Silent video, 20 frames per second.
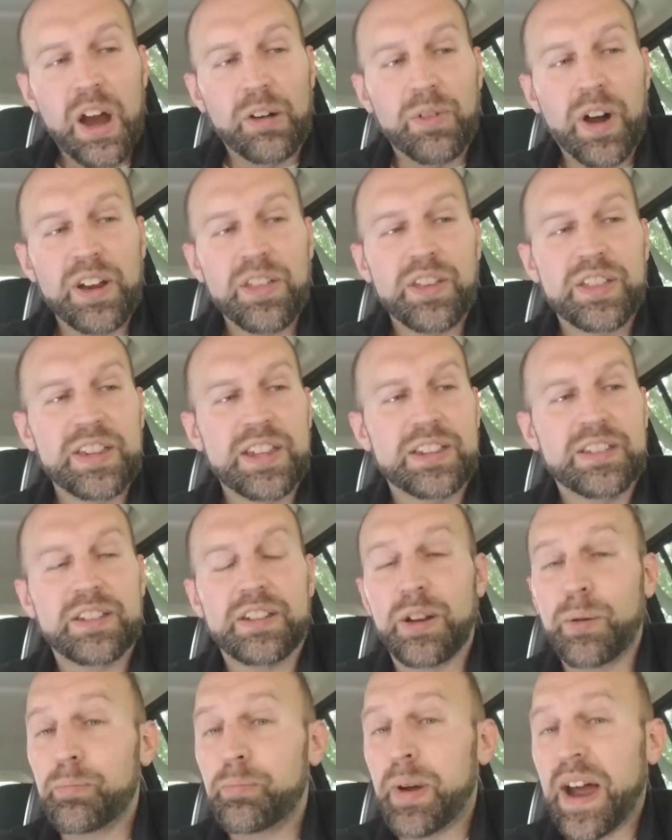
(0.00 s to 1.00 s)
rather than the
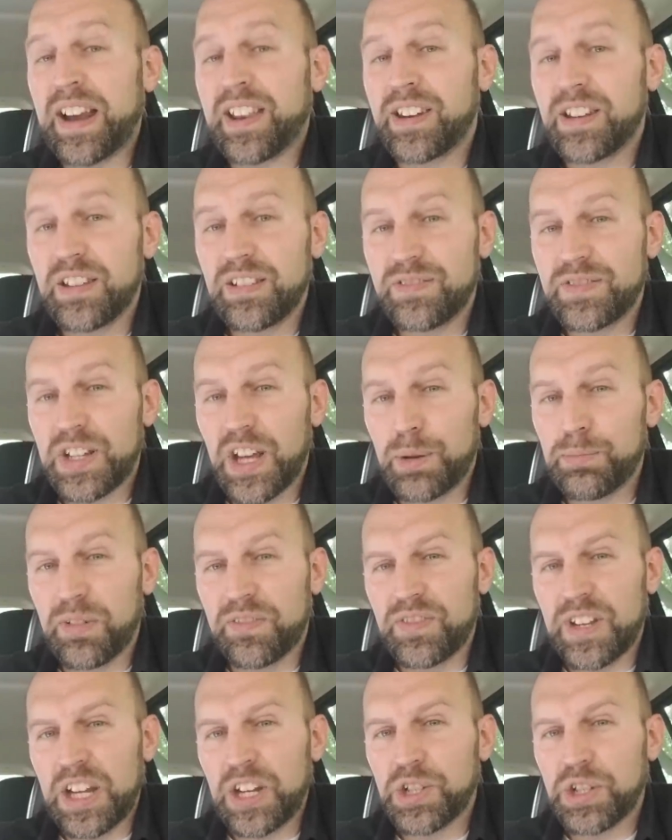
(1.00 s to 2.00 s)
combative type
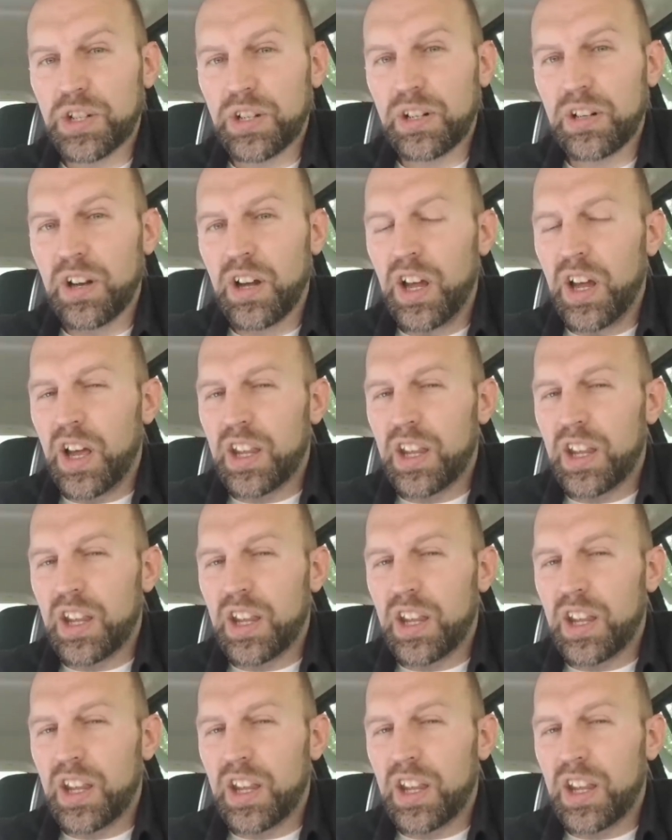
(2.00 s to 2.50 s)
of nature